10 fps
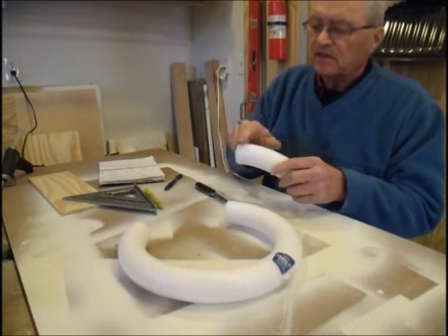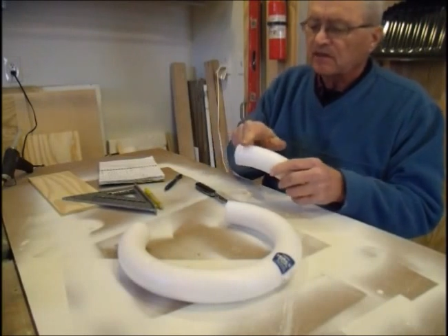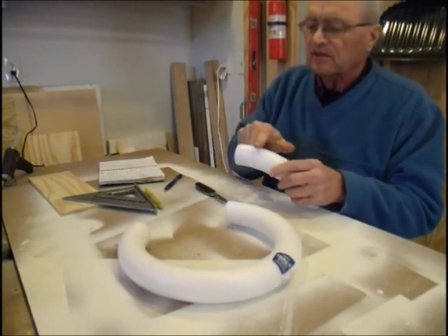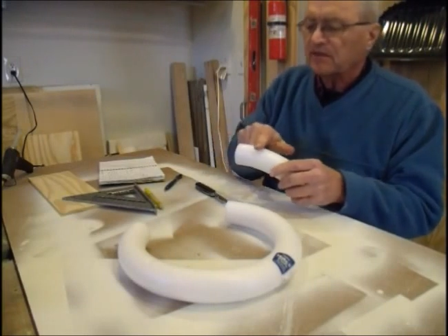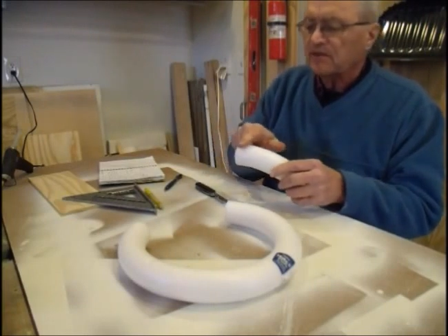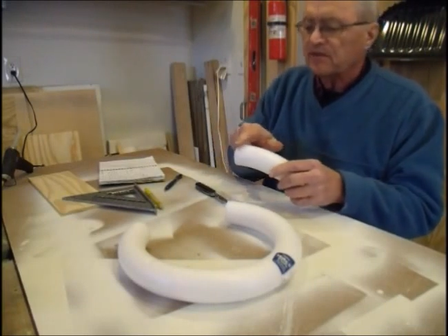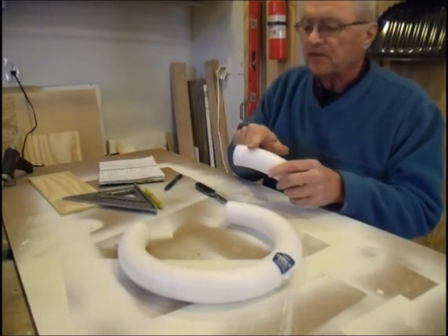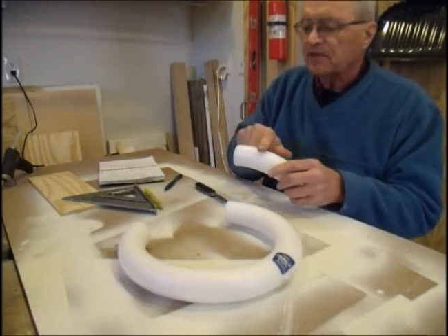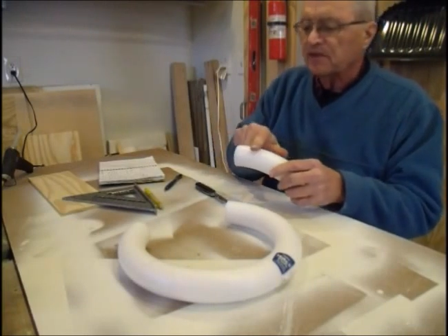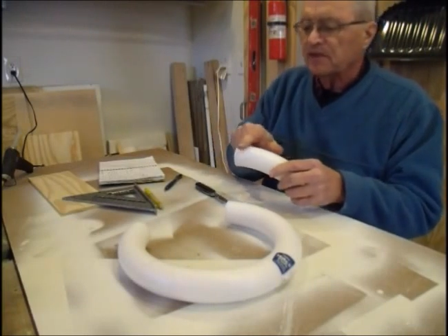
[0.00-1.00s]
well, if I
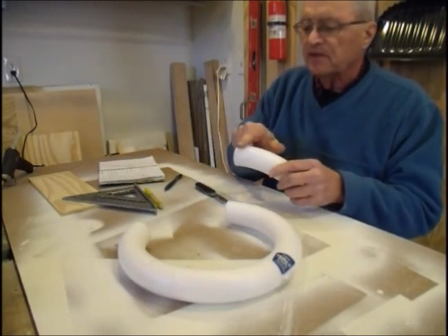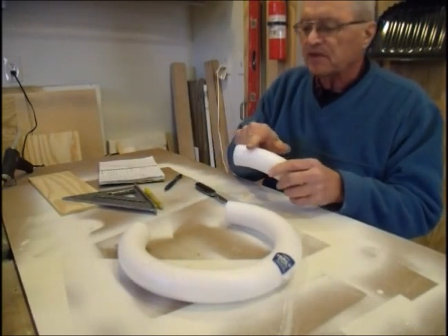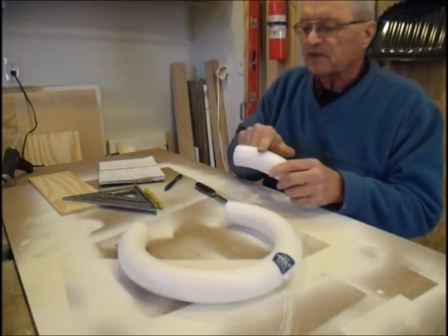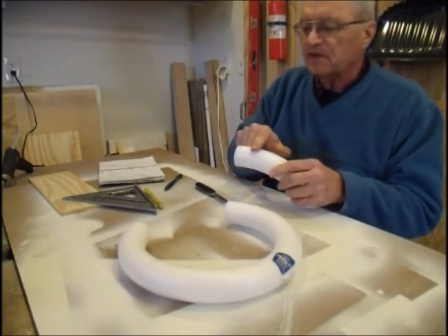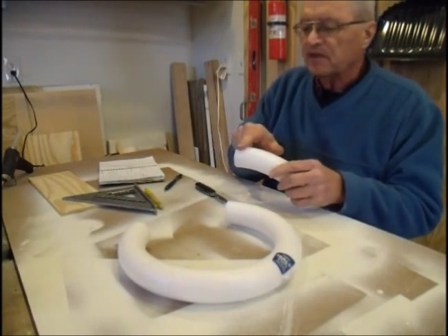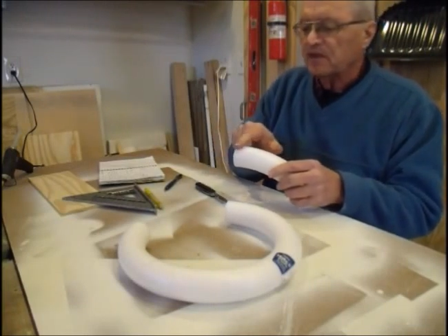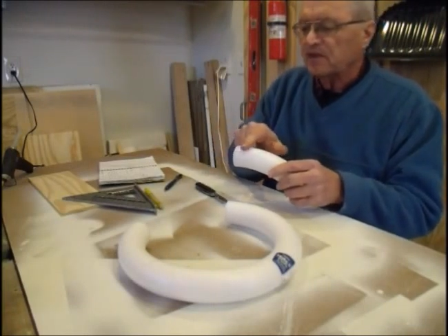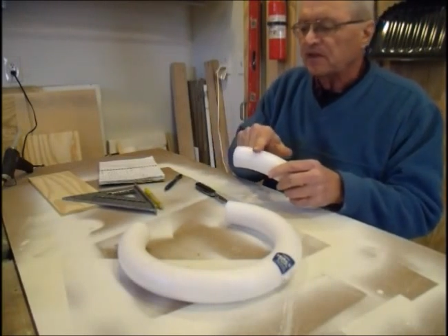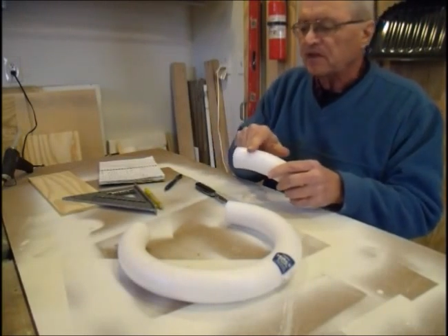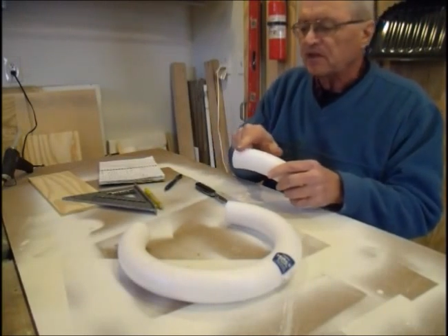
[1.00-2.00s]
fill it in
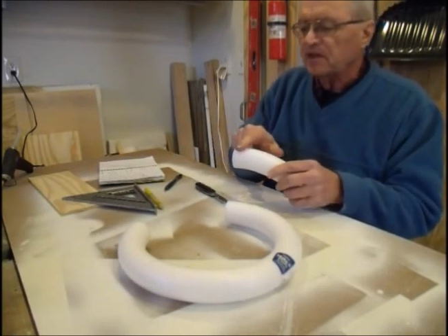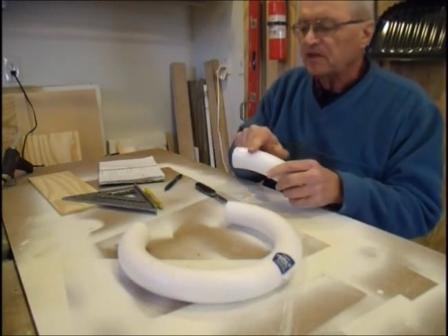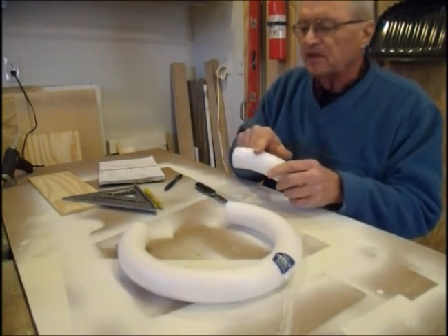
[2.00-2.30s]
here,